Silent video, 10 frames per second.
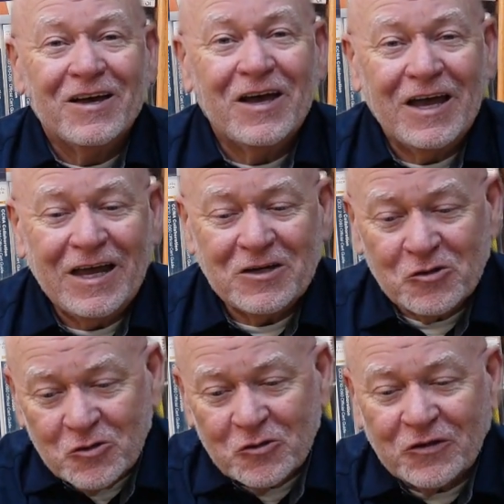and you
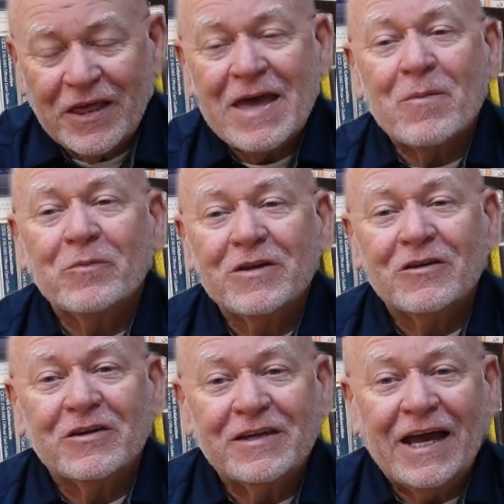use them
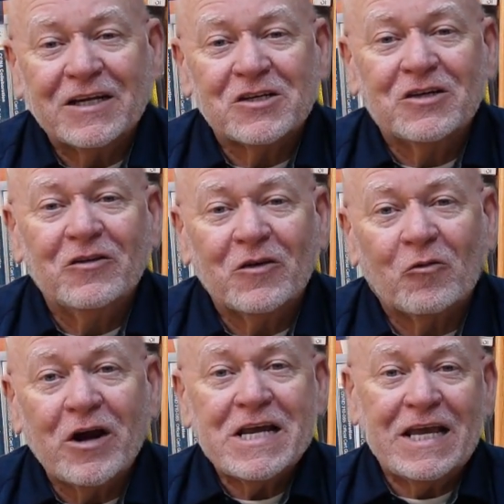to attach to the
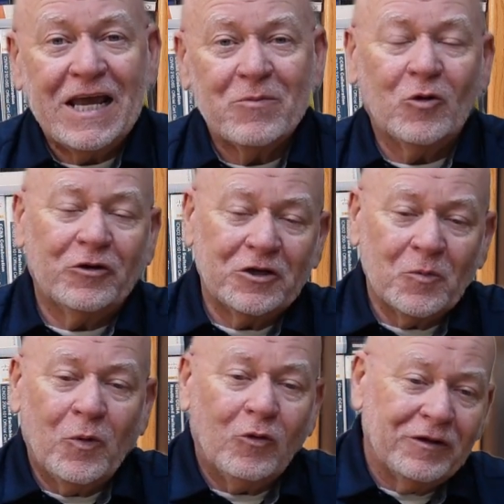right cable and you
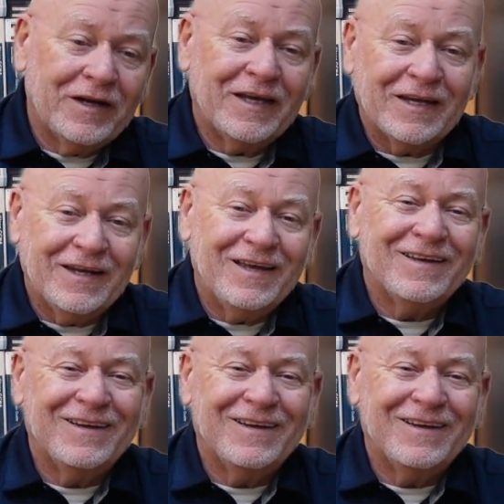pull it in.